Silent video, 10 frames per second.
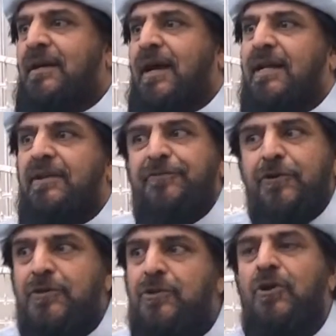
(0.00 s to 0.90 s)
And if
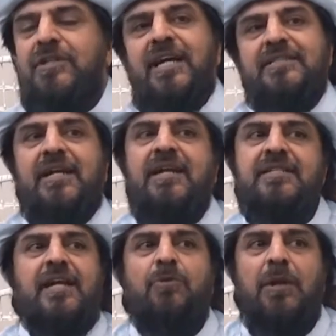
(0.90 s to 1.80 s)
you know that the
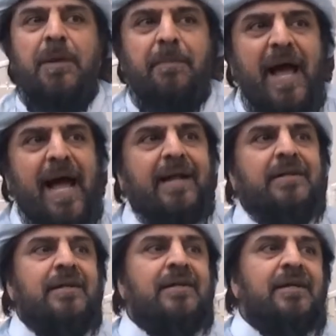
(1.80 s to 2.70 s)
result will be
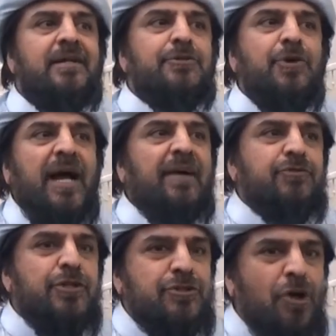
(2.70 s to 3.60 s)
bad, you have
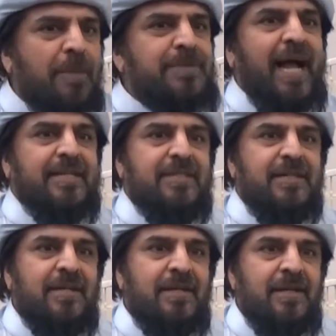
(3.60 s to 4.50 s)
to stop that.